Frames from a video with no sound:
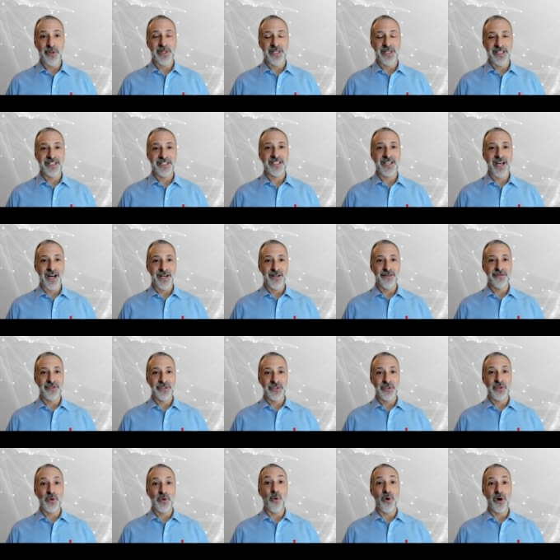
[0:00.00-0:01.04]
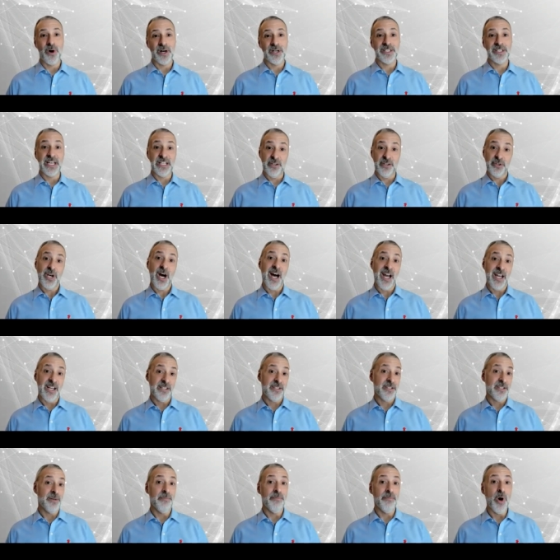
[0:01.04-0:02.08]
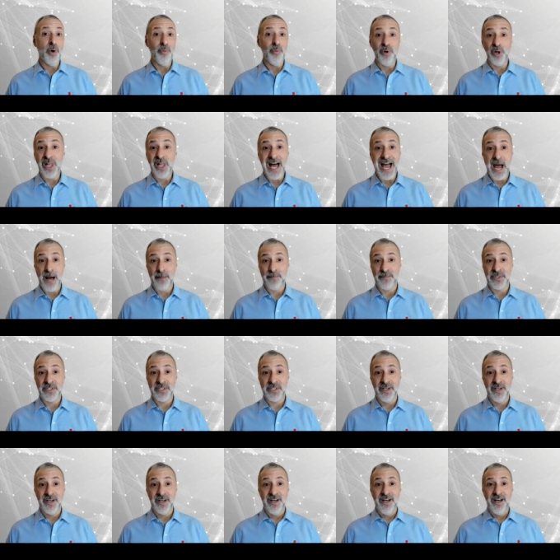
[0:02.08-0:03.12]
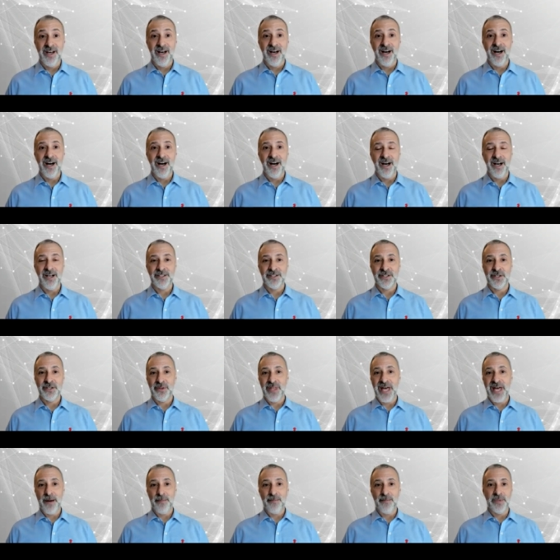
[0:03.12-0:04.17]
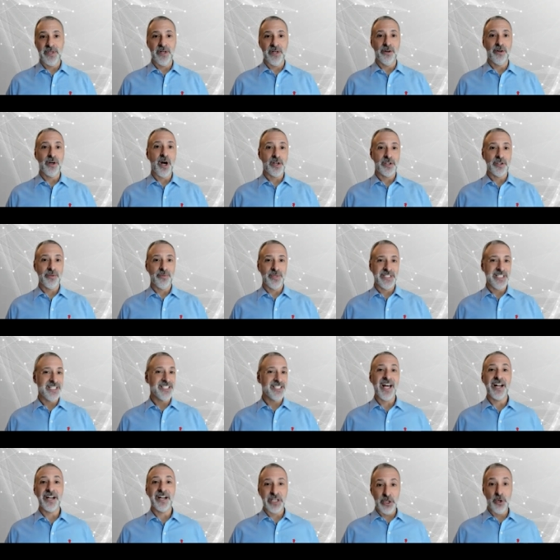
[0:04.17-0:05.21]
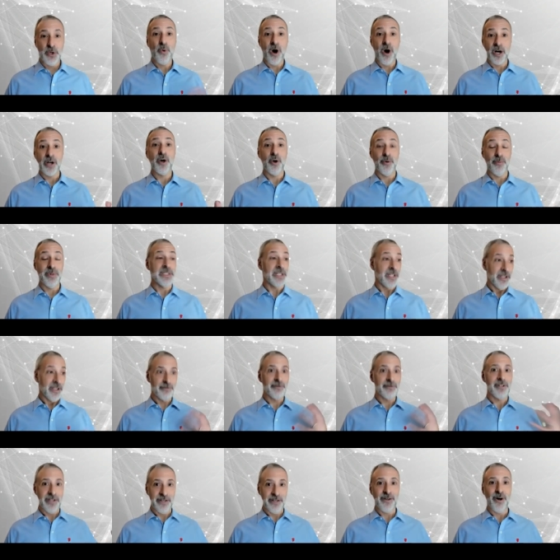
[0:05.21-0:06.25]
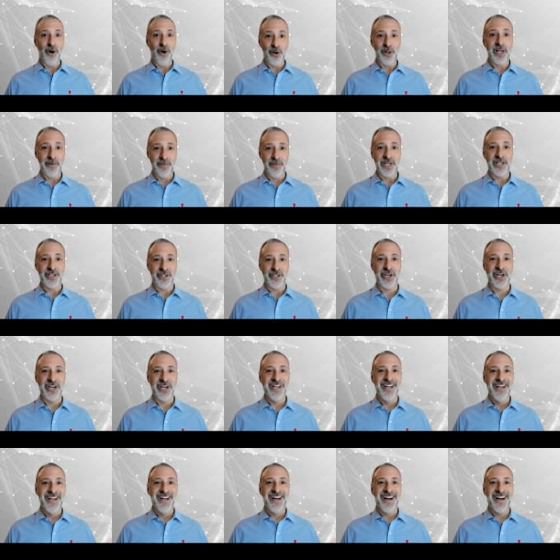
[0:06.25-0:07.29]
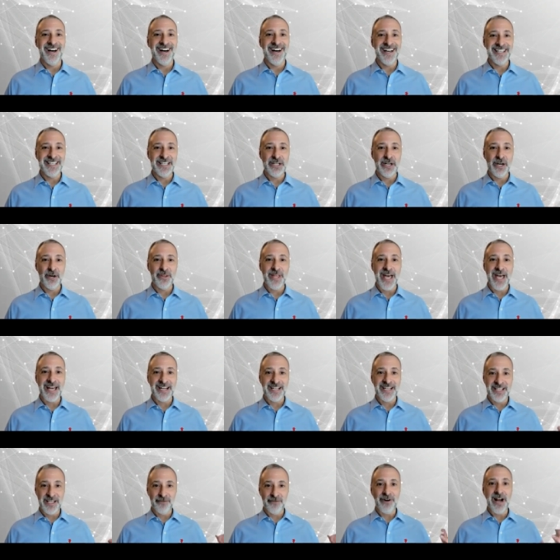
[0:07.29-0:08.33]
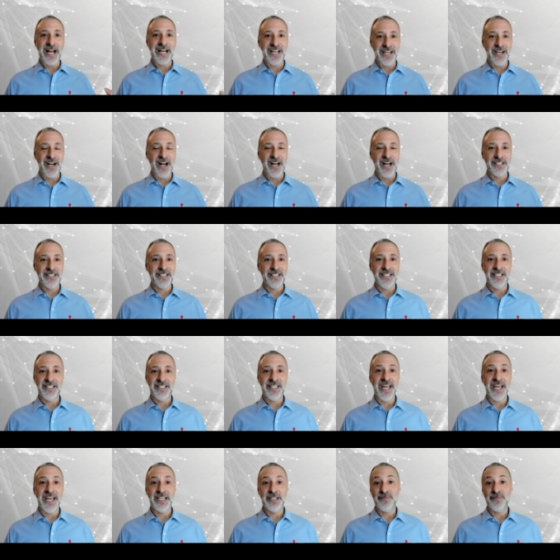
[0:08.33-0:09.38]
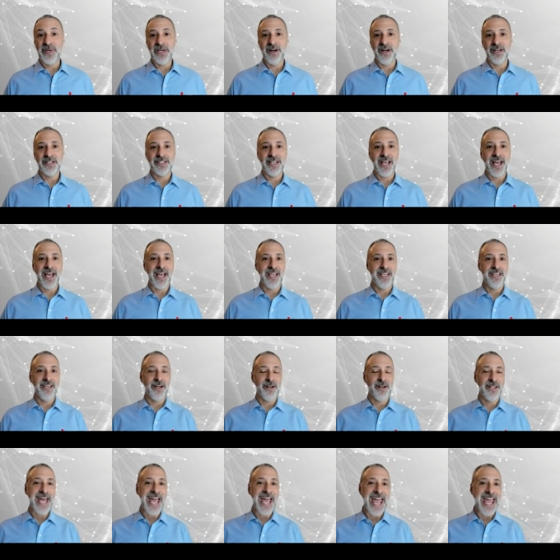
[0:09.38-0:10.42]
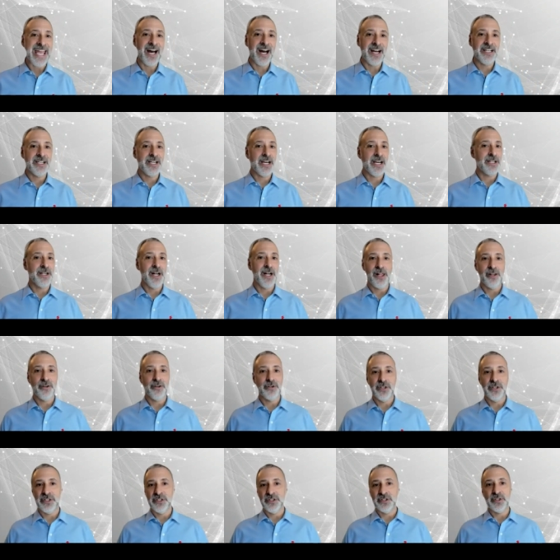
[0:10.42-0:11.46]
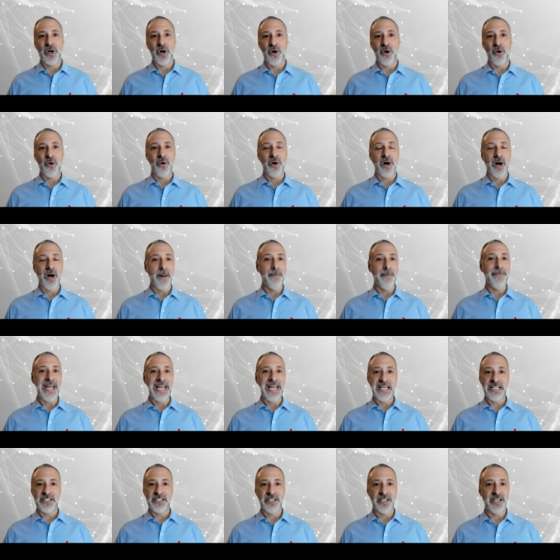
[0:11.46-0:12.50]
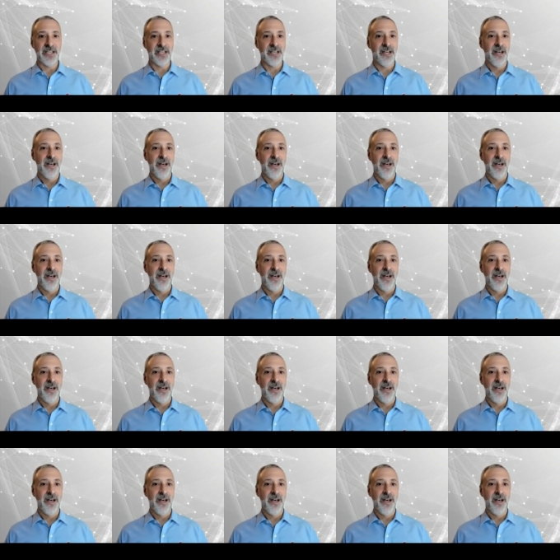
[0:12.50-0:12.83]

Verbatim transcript: inside of stores, and you tie it to mobile apps so that, you know, customers, it's not a QR code, but literally the whole image, you know, that it can recognize these days, because, you know, the AI technology is so amazing.